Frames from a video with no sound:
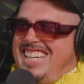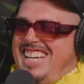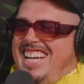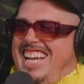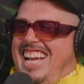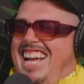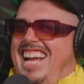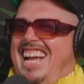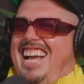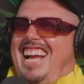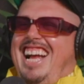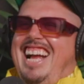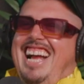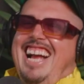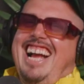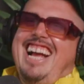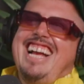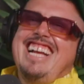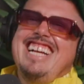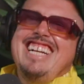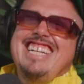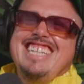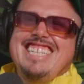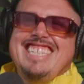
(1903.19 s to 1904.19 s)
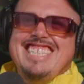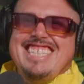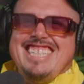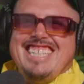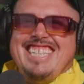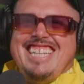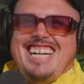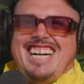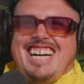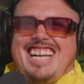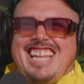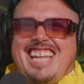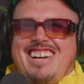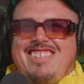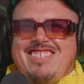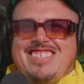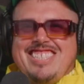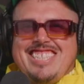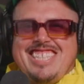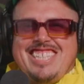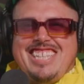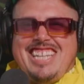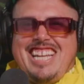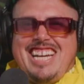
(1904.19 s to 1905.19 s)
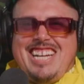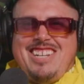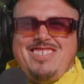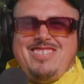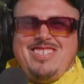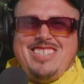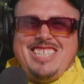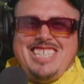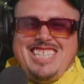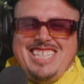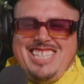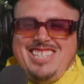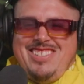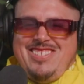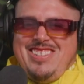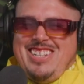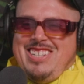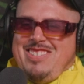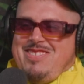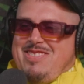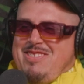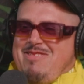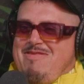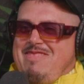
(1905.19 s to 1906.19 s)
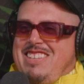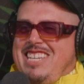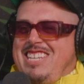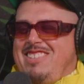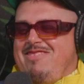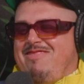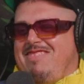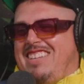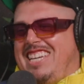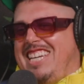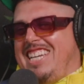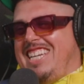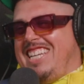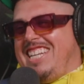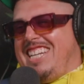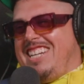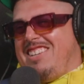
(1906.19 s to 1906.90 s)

That was a light one anyway for me, man.